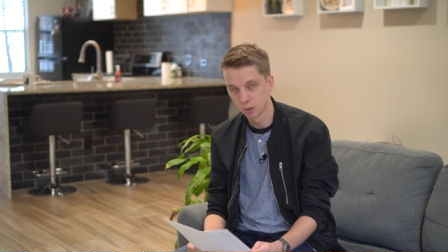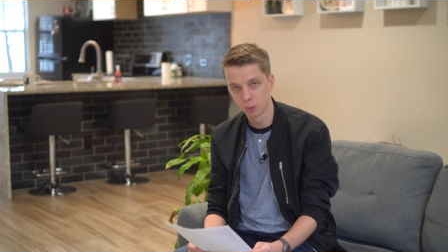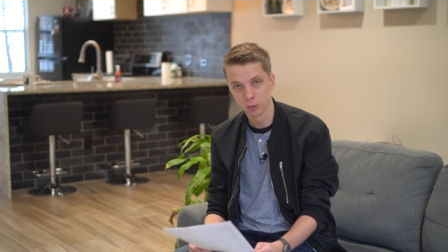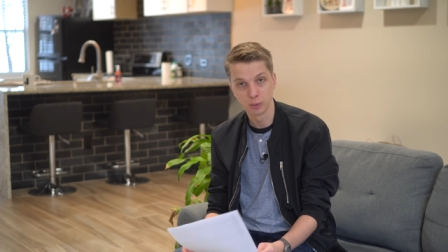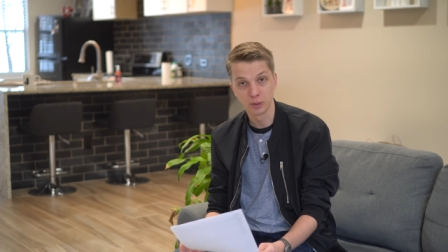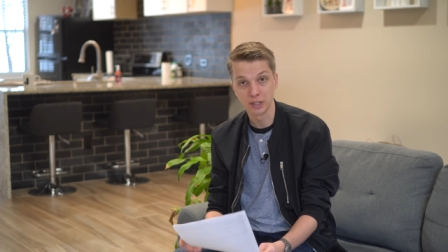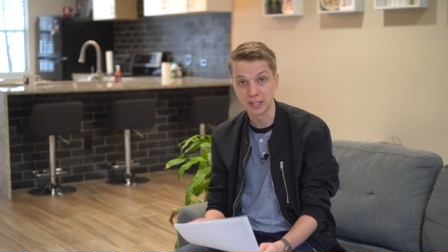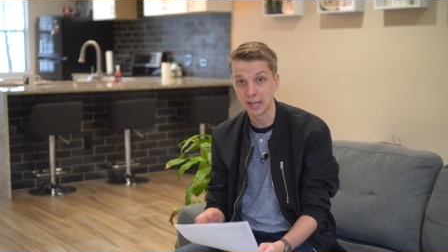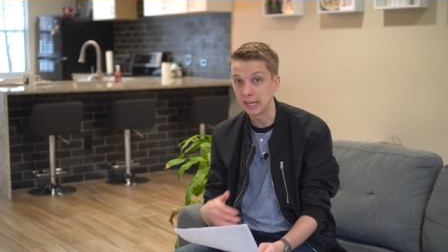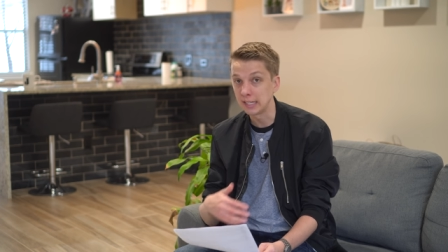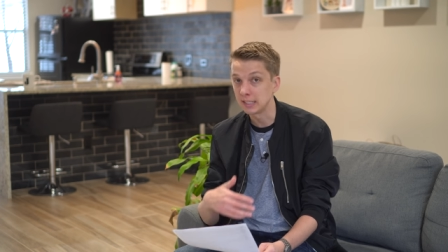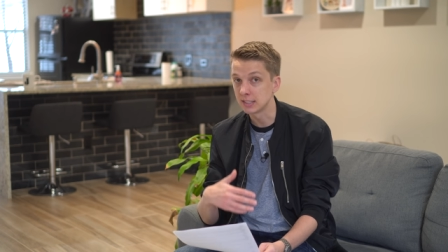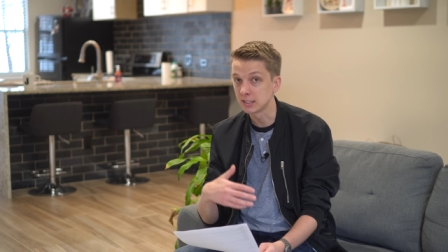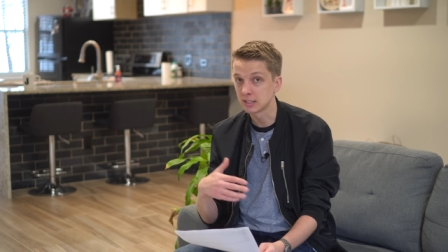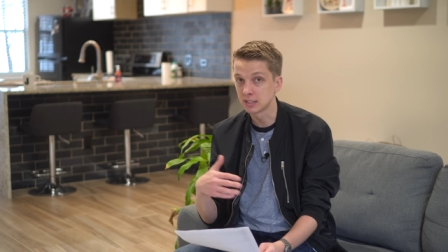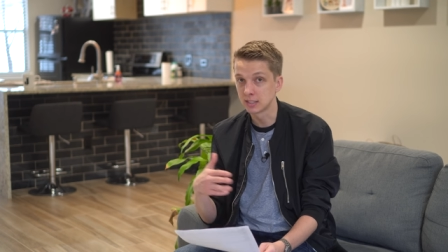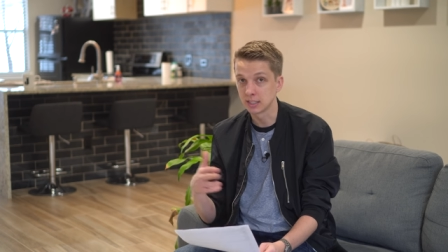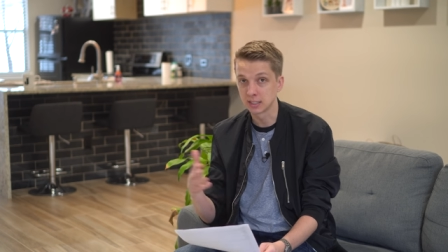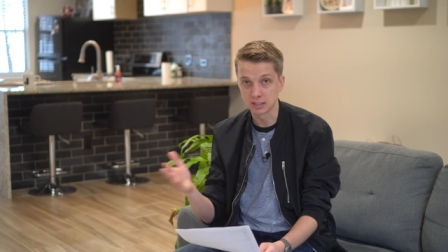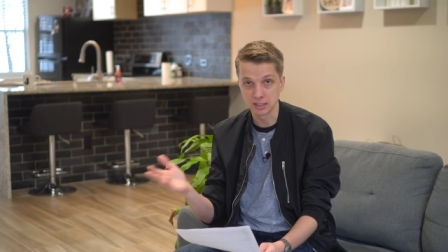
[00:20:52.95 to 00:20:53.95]
or the
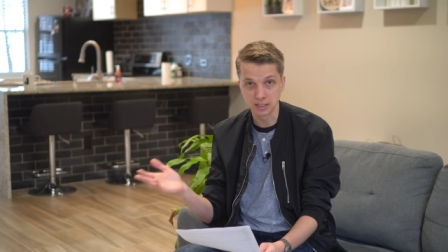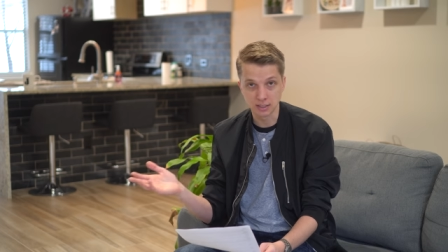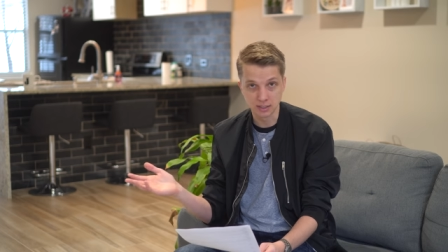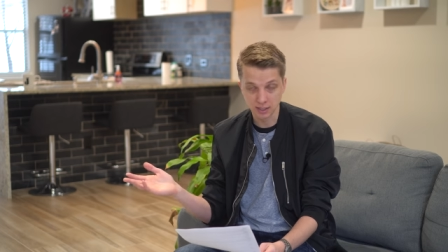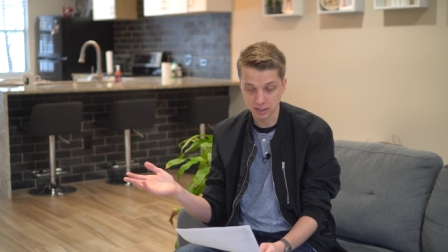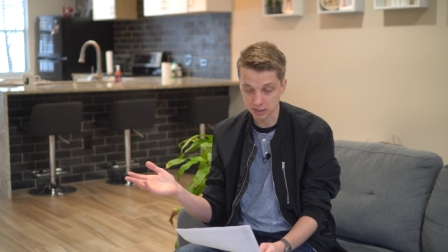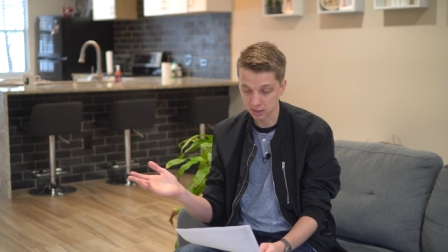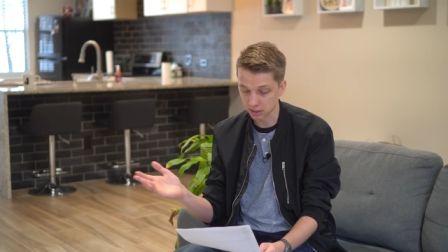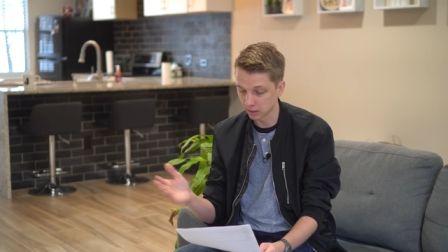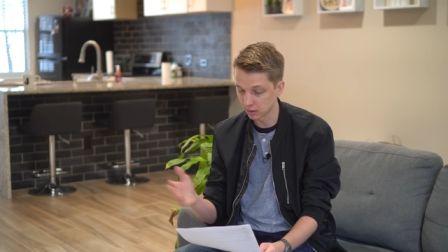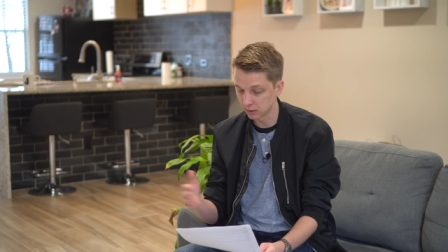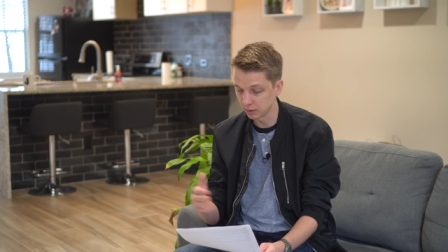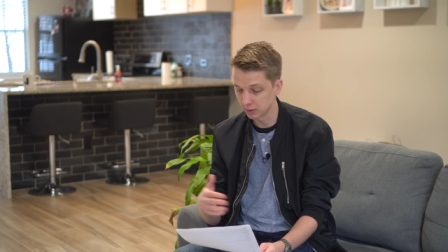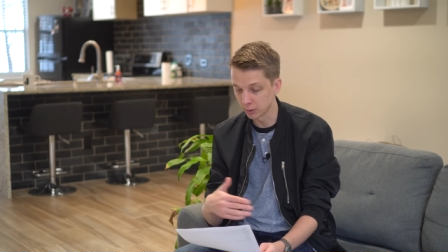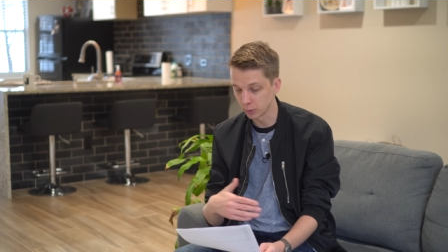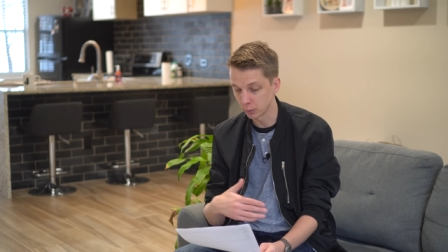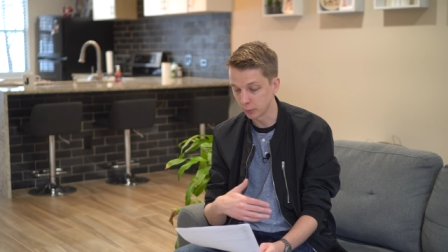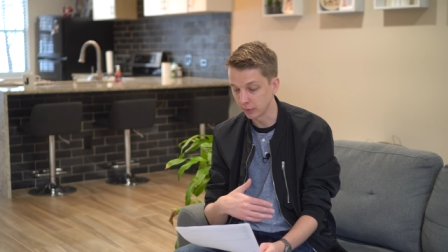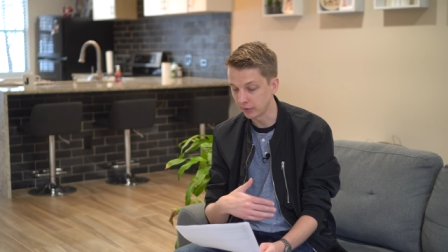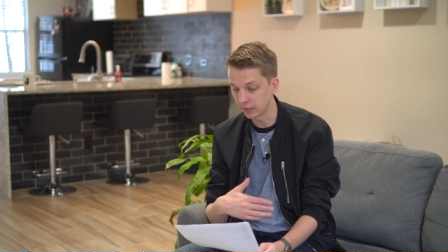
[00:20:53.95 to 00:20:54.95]

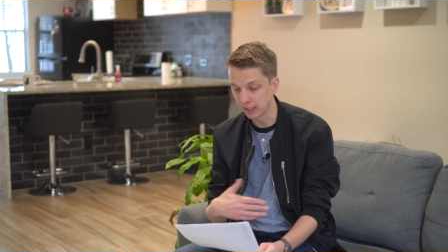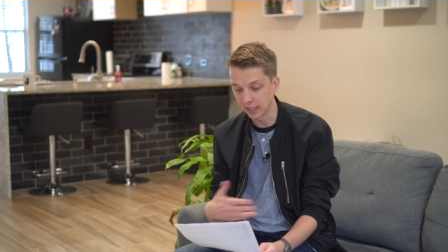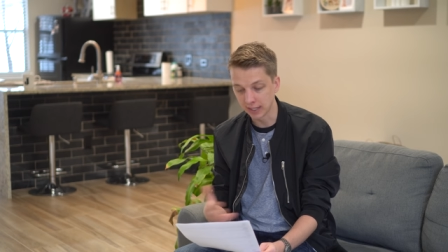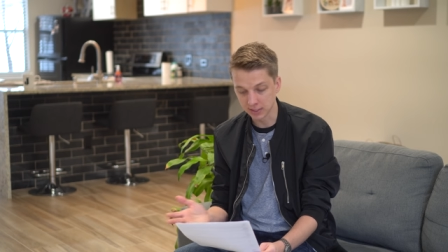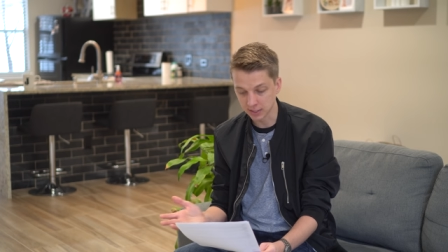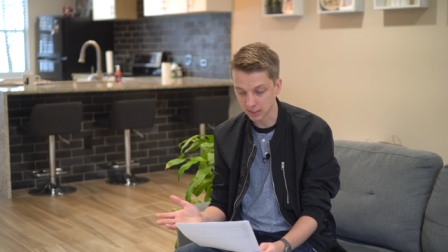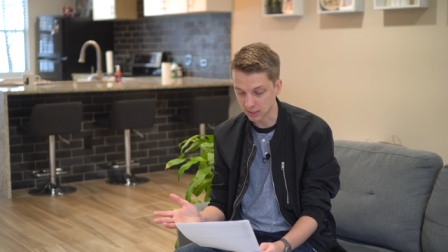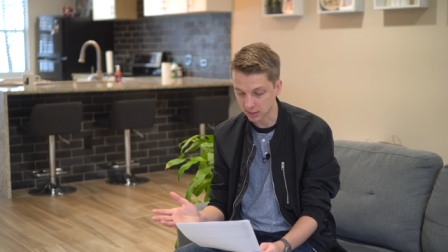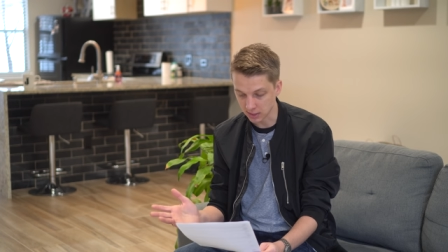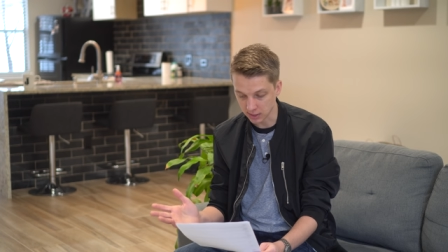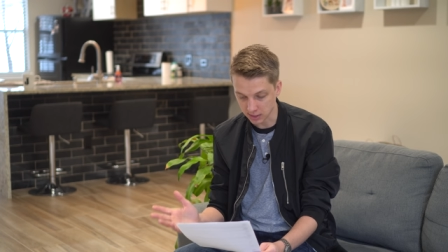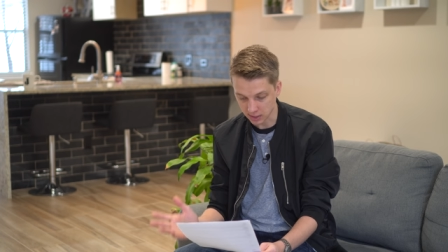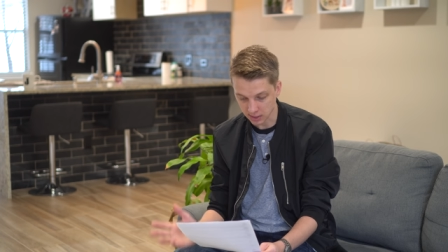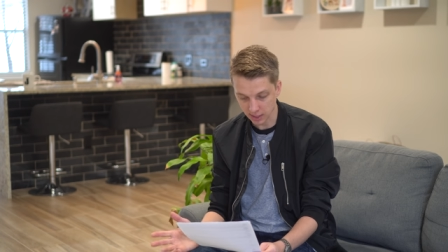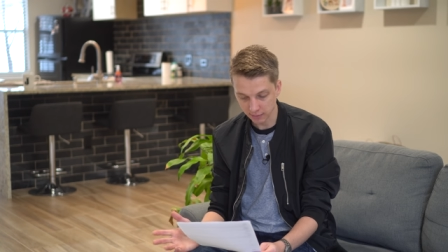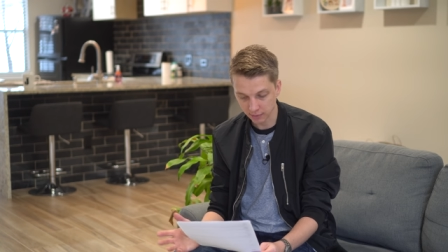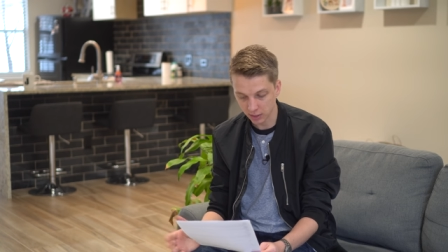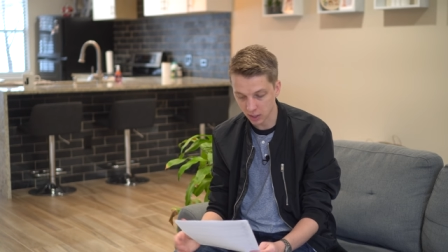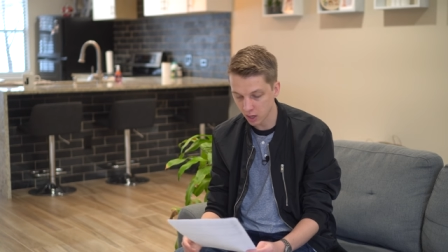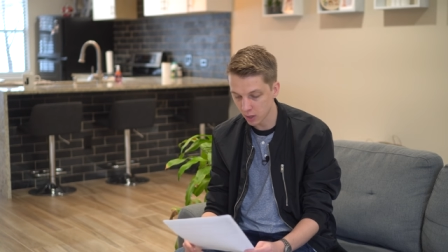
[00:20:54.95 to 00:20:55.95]
A6600 or the
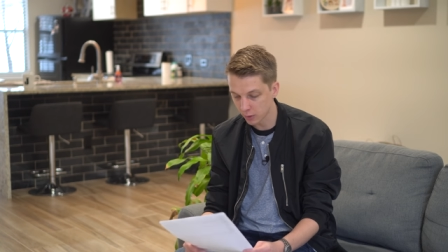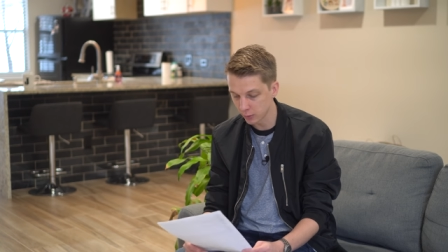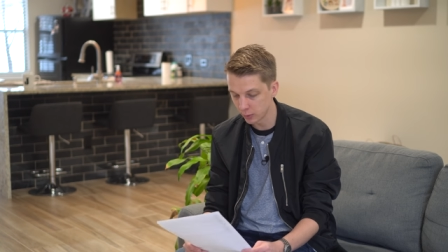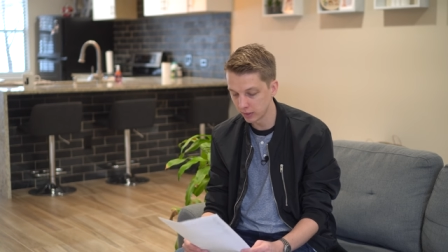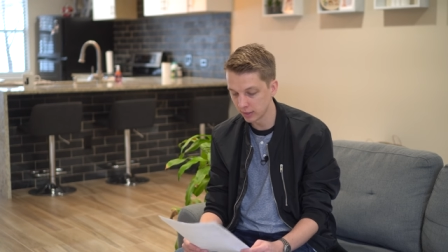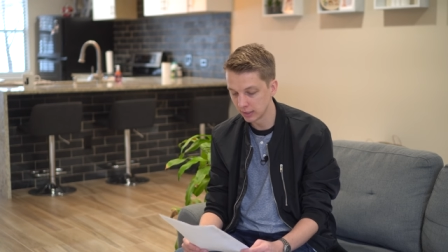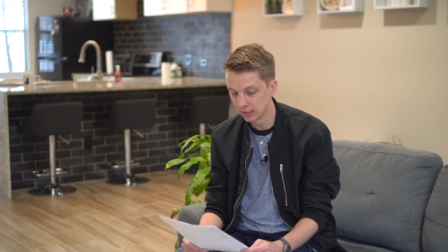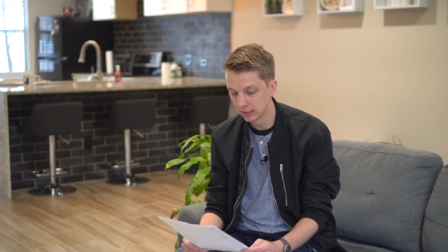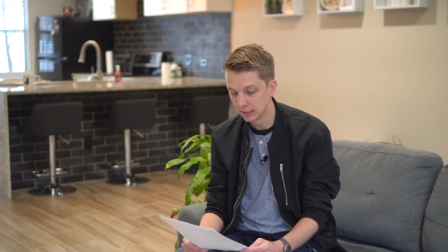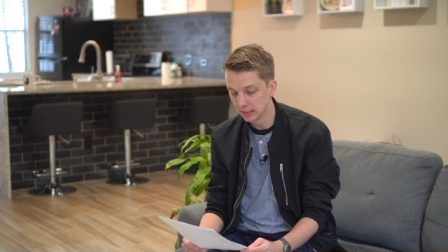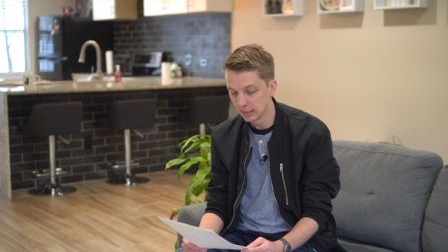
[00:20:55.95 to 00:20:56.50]
A6700.